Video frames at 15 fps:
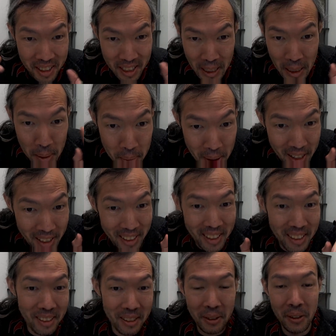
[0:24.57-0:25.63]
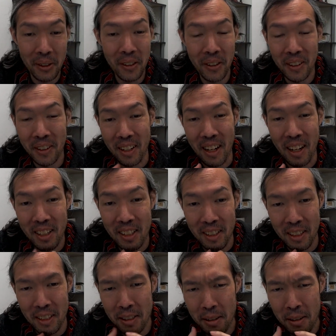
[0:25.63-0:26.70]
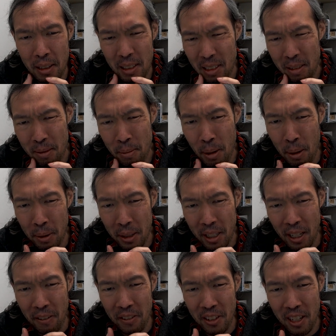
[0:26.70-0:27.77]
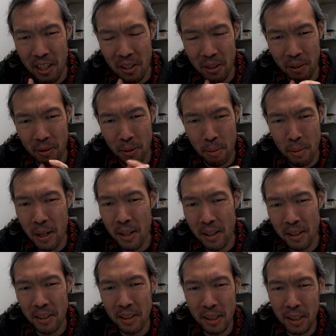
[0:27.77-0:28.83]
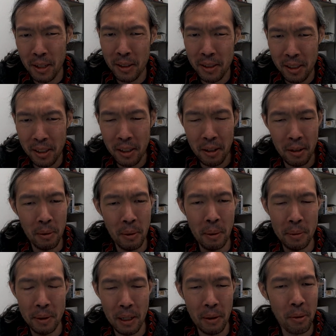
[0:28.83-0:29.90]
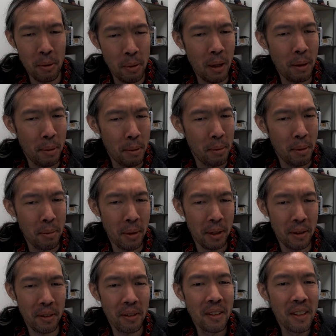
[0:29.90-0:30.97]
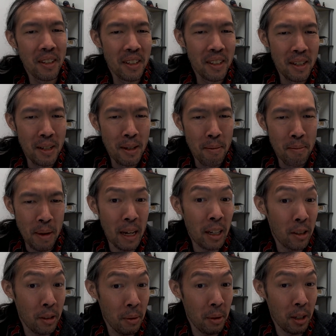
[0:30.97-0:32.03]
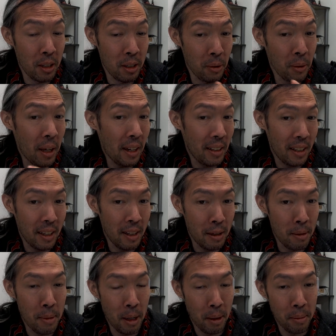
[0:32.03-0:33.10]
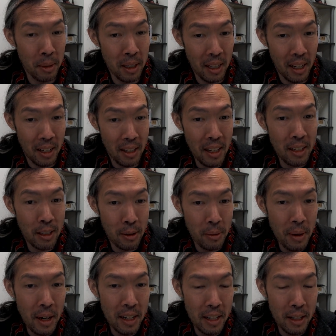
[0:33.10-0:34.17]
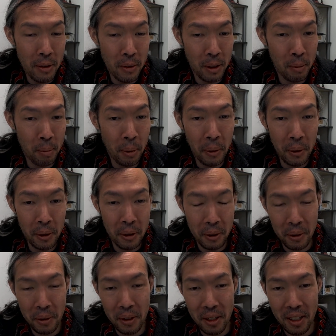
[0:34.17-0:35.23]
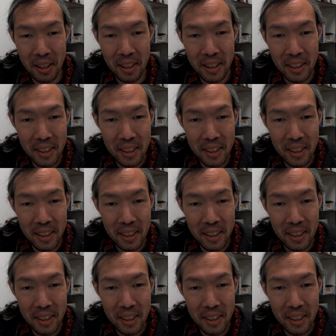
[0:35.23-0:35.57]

email it, or actually, it's probably confidential information, so a secure website would probably be better. Banks already do that. They email me that it's ready. You could pull your